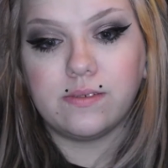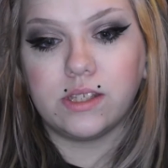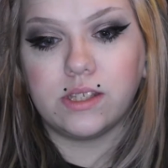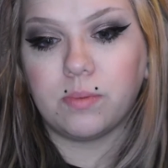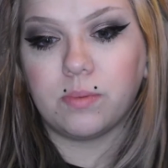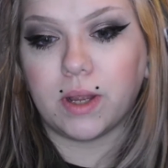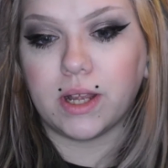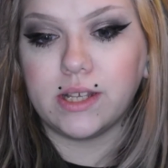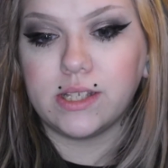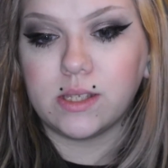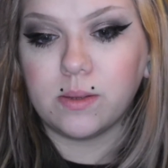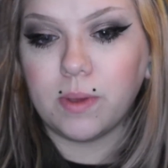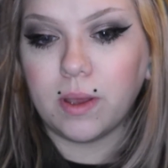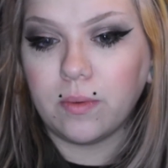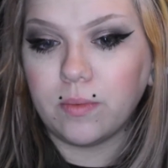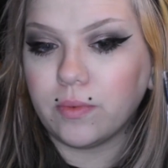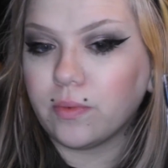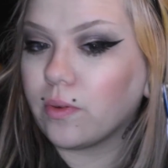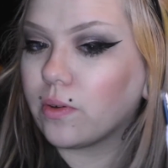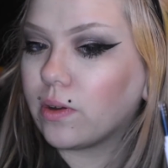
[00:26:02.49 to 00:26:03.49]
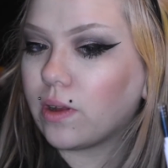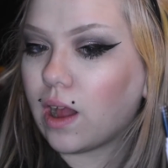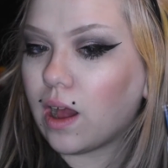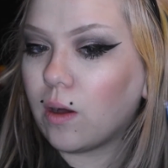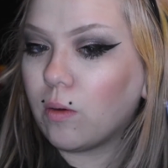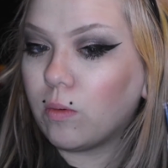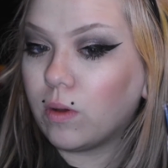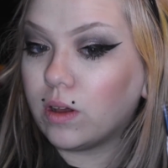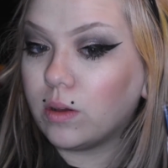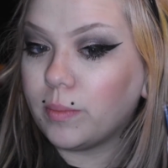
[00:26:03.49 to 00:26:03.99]
I was surprised about for
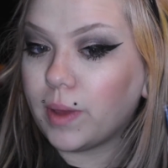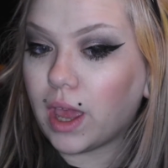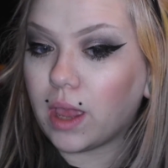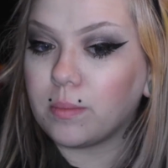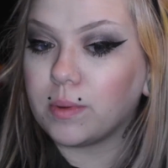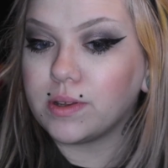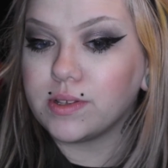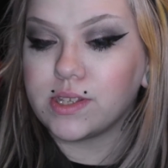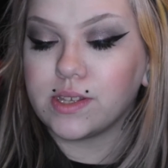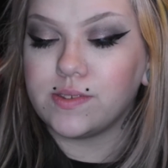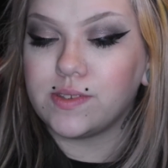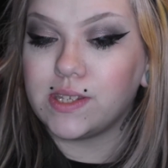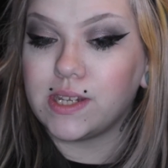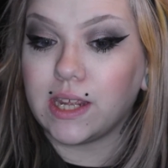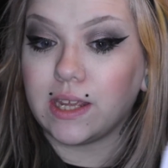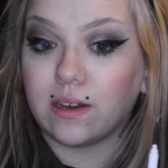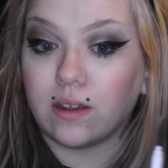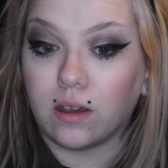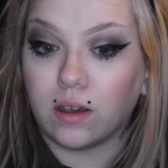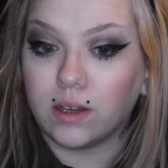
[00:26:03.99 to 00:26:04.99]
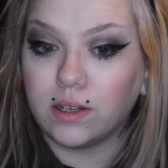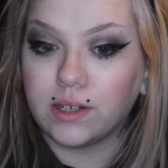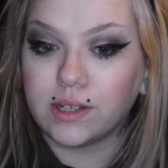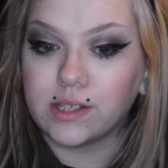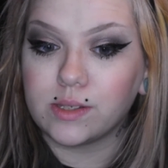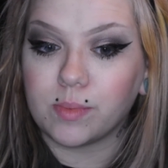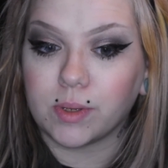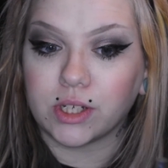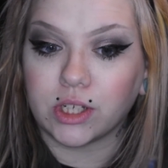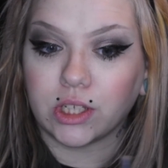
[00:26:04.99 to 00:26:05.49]
how well my eyebrows have stayed on,
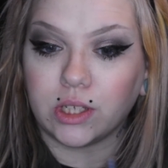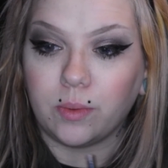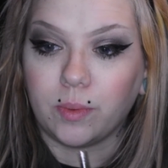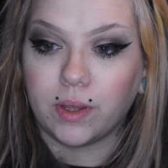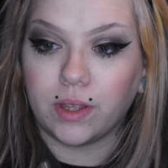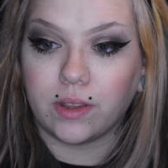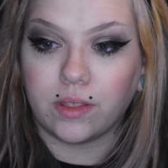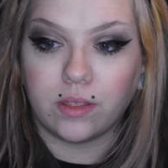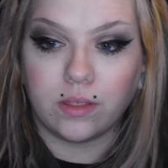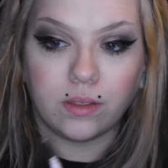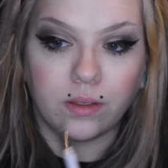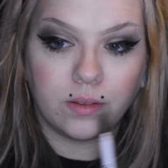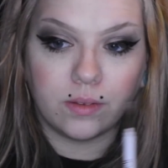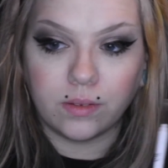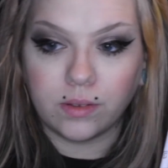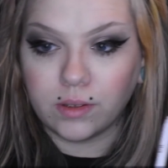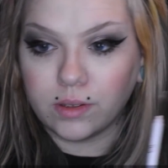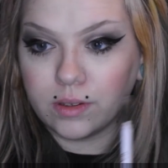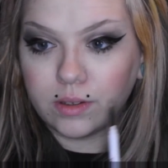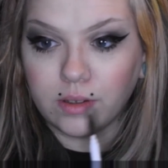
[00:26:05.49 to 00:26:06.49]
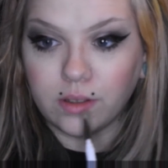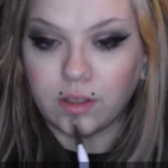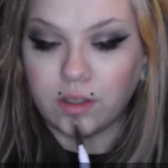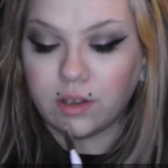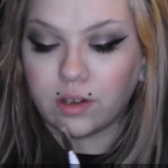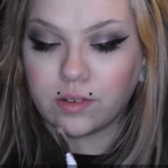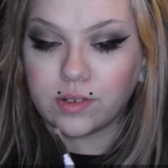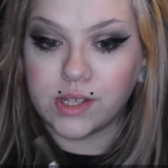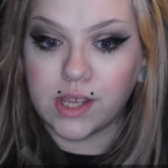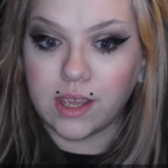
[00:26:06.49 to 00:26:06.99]
especially with,
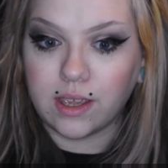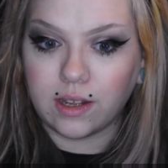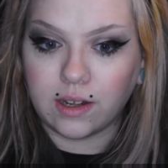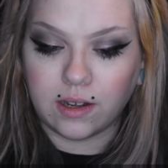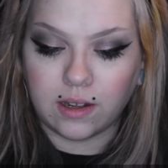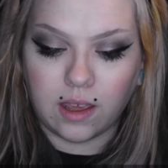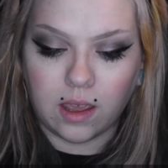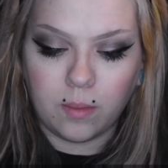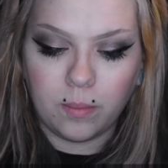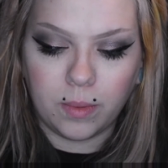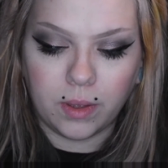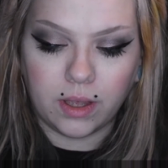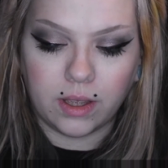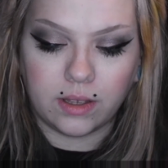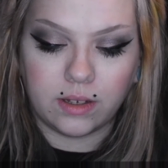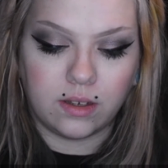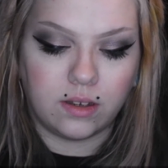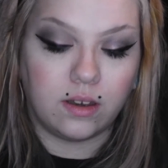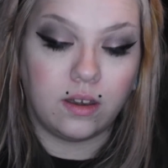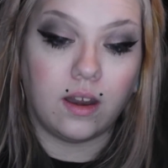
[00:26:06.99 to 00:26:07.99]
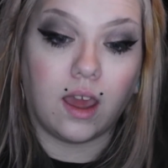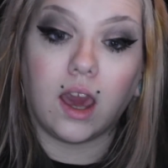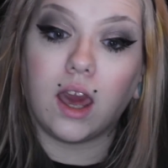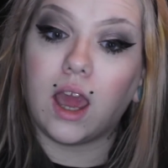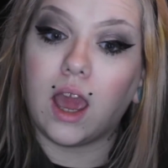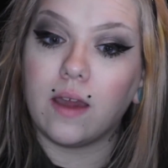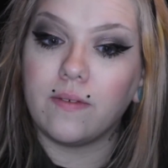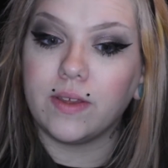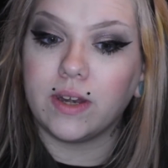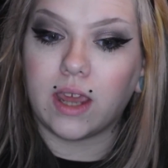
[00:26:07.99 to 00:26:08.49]
you know, taking a nap and
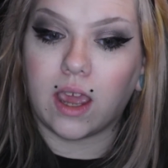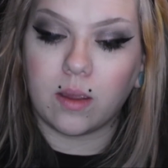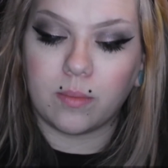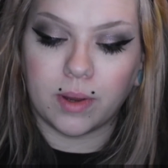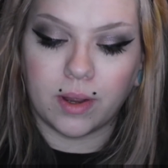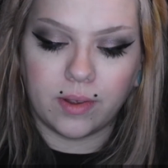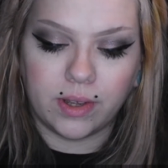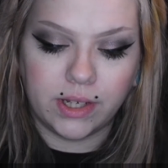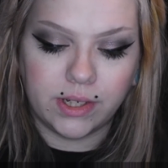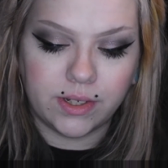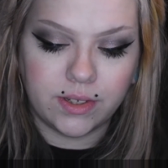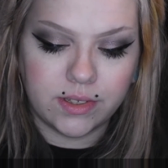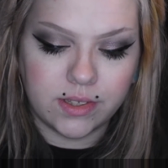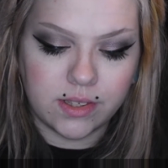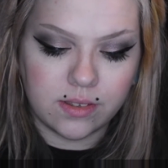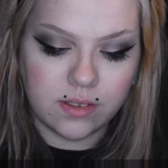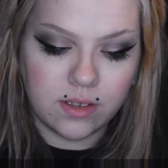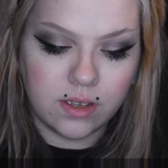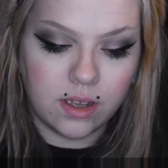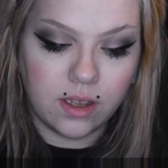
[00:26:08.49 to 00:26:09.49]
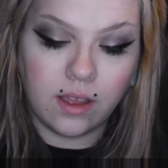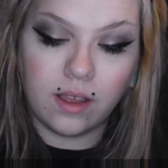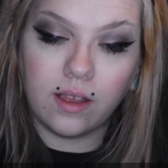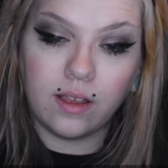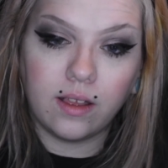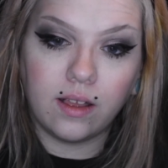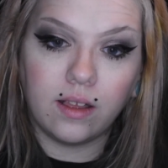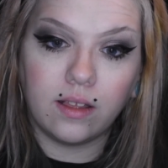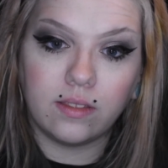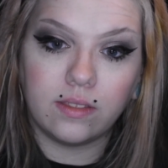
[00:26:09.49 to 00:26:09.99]
not having eyebrow hairs.
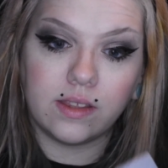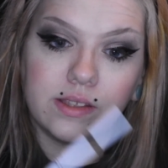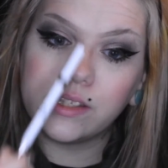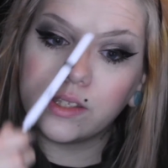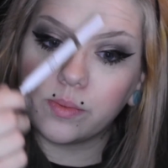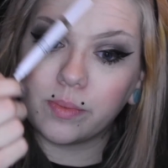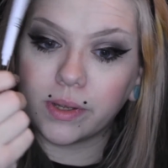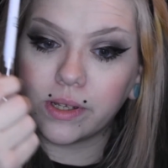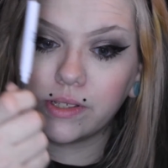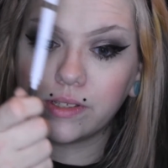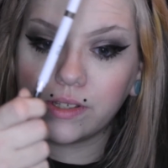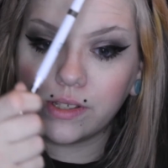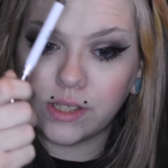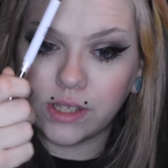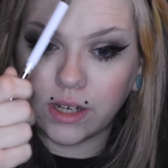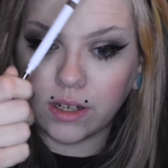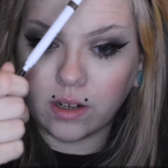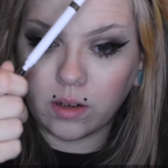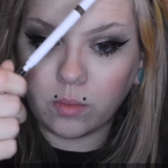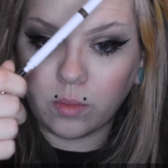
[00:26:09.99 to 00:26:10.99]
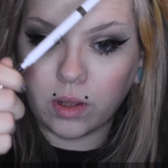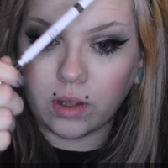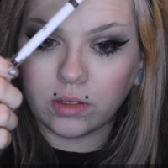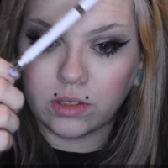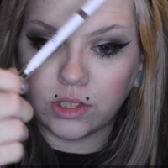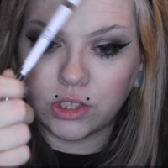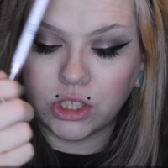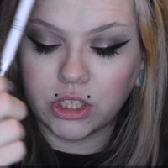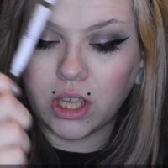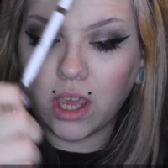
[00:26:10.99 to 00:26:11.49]
This surprisingly stayed on
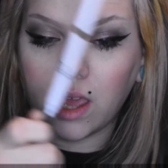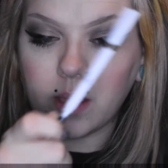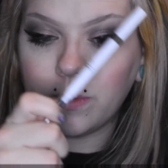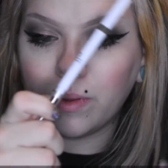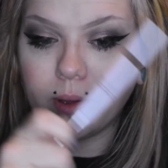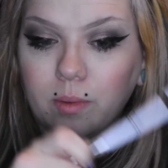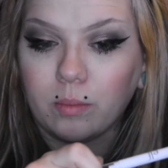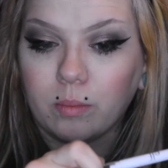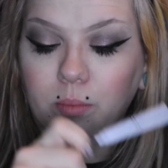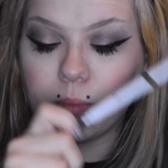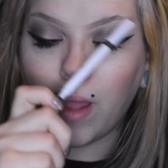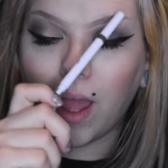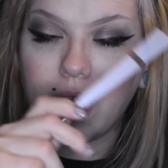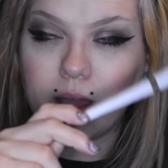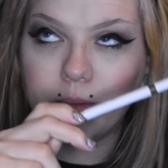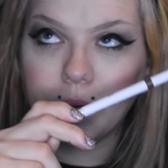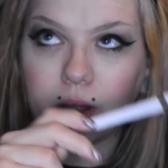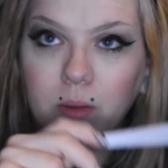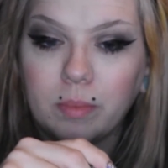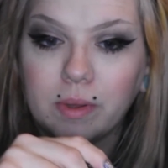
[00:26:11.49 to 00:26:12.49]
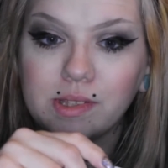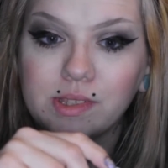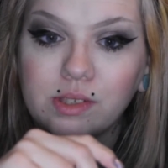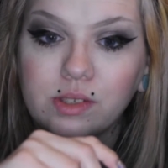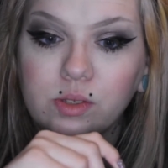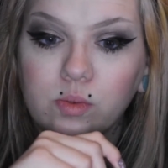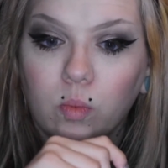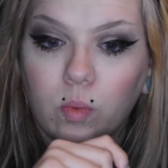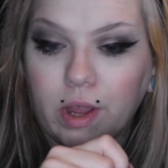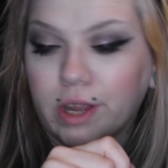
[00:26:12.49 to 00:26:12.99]
well. Usually eyebrow
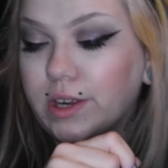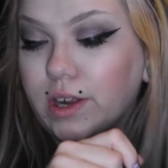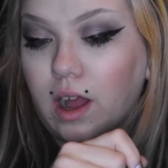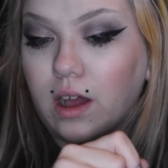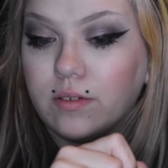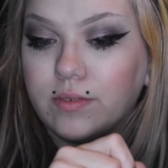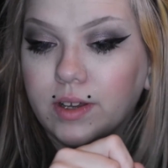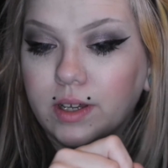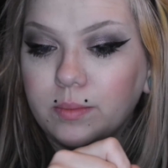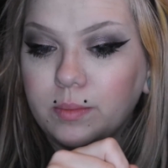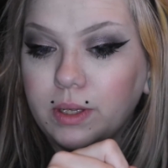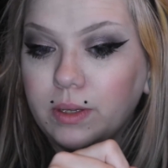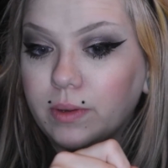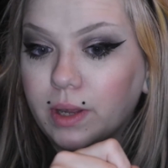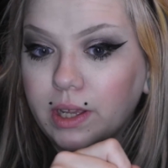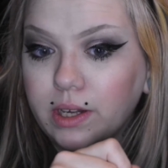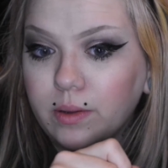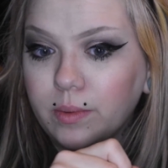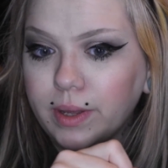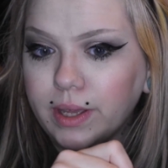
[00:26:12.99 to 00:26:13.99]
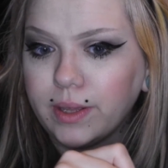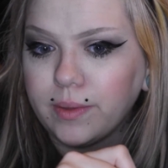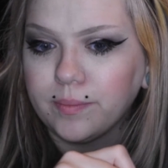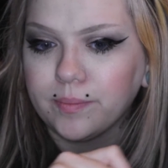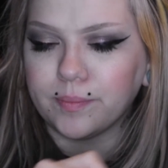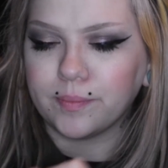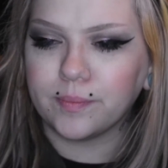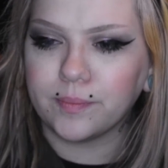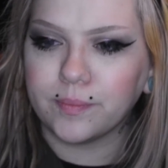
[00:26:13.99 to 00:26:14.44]
pencils wear off on me right away.